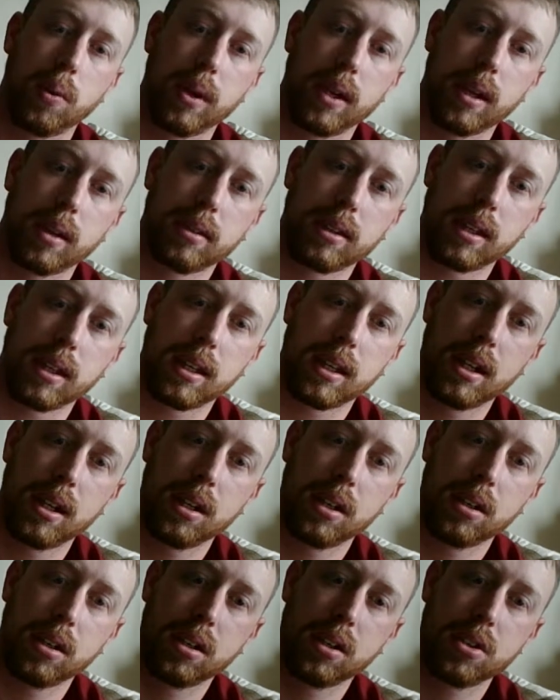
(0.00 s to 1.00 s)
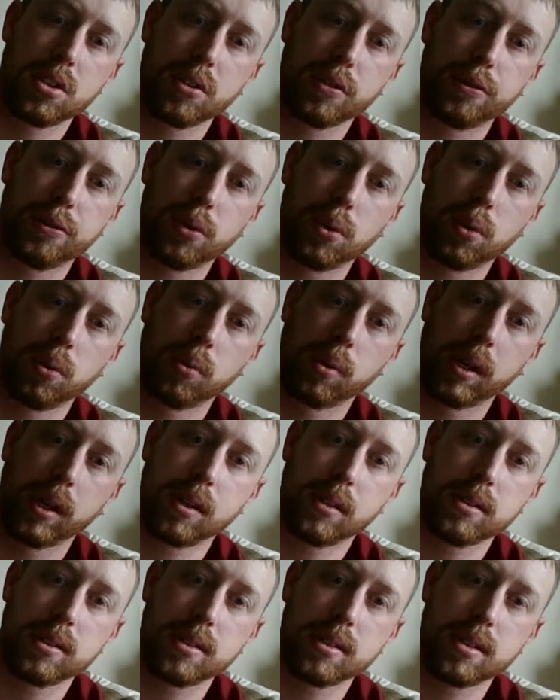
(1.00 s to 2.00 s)
the way up to here is your full
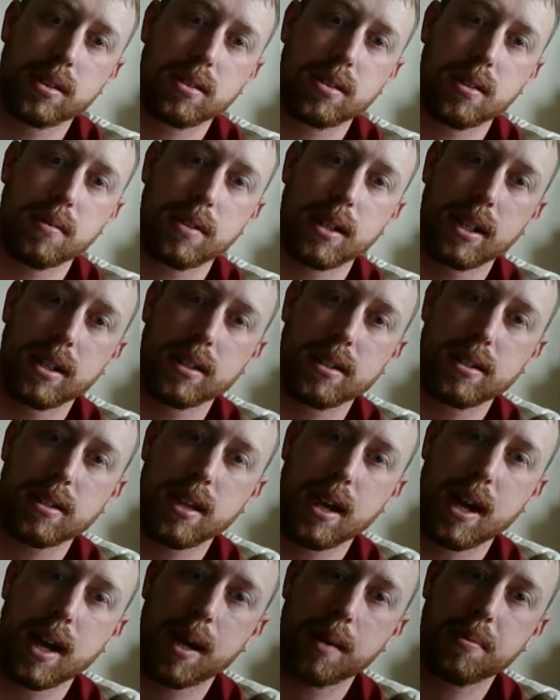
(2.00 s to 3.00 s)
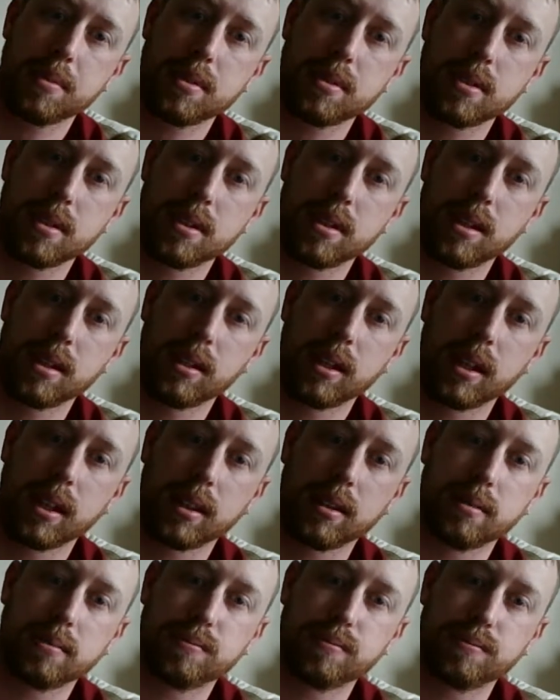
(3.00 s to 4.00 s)
rail system, then it stops, then
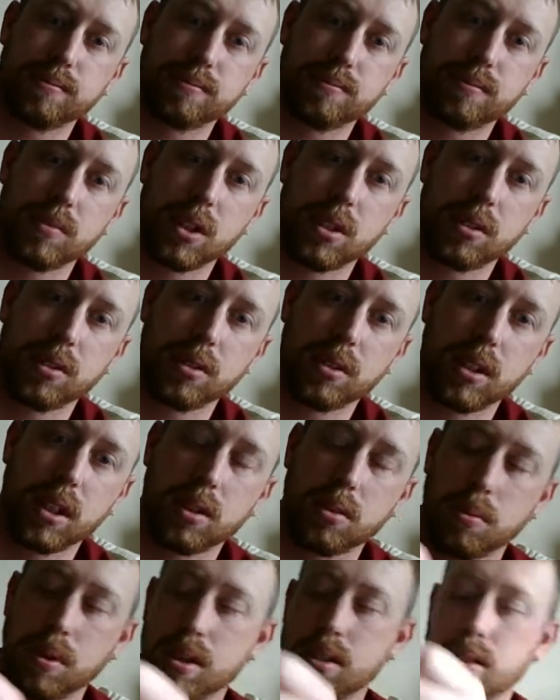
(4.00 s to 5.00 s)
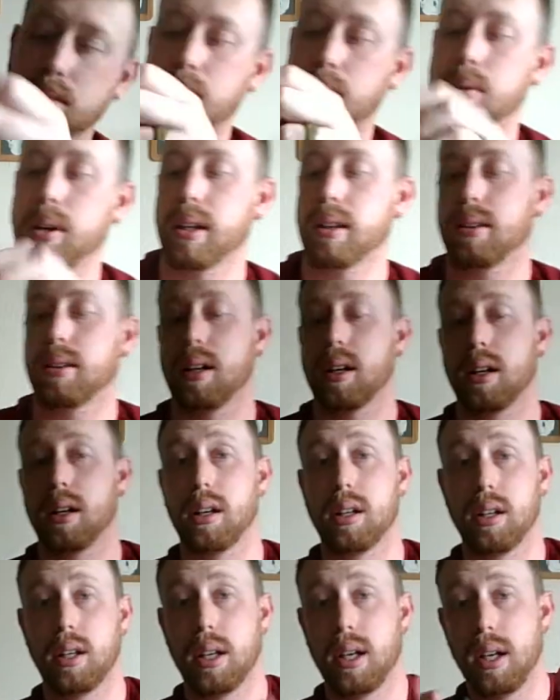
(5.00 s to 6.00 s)
you got the rest of it right
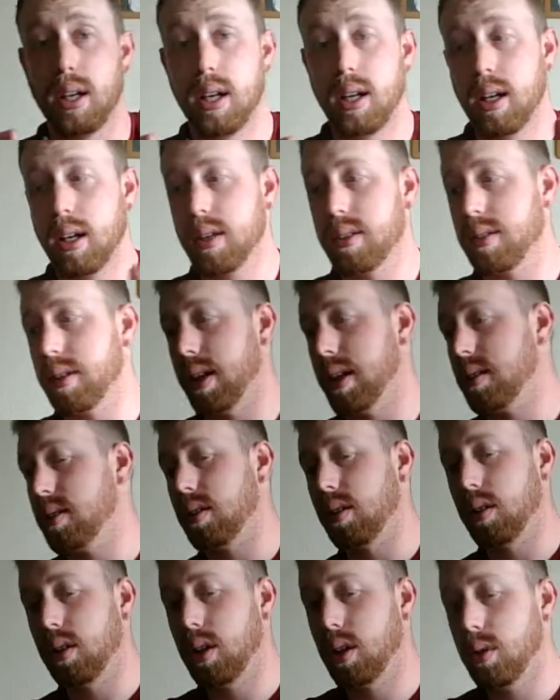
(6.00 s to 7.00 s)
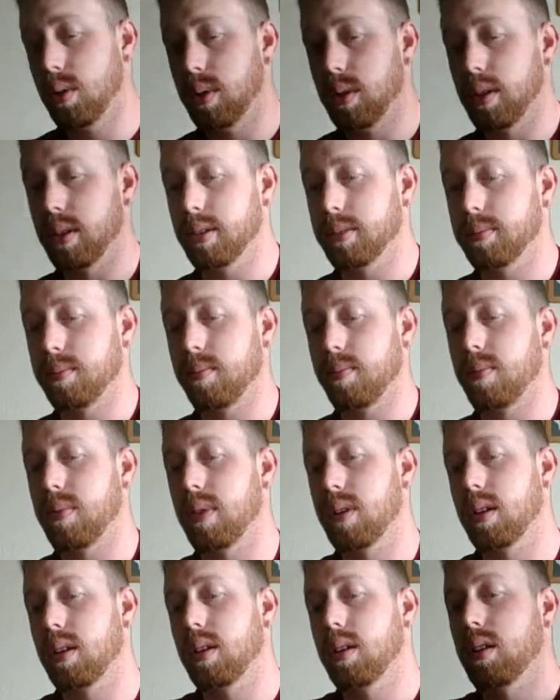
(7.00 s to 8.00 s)
there. So that's the lower.
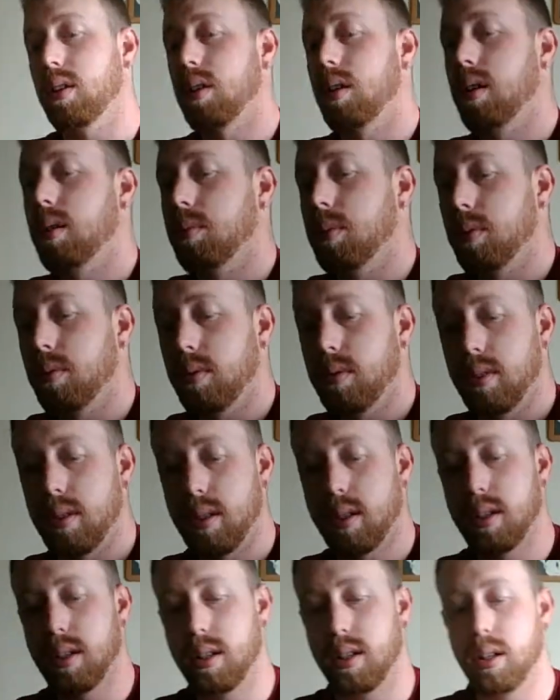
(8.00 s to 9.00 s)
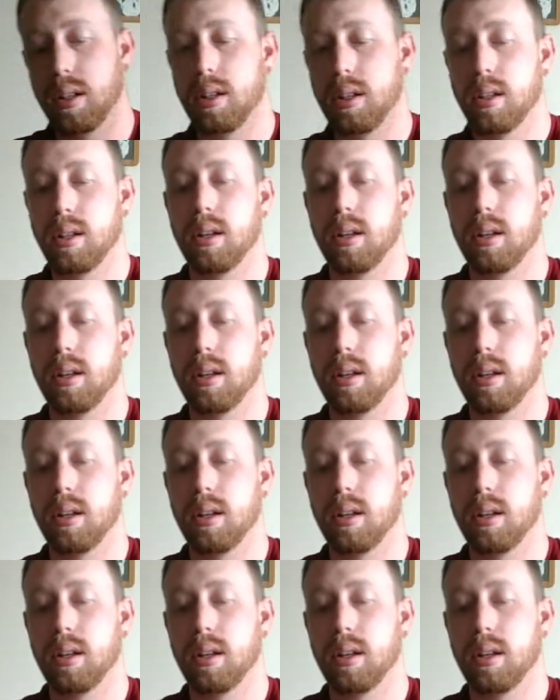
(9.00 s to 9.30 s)
Alright, move that.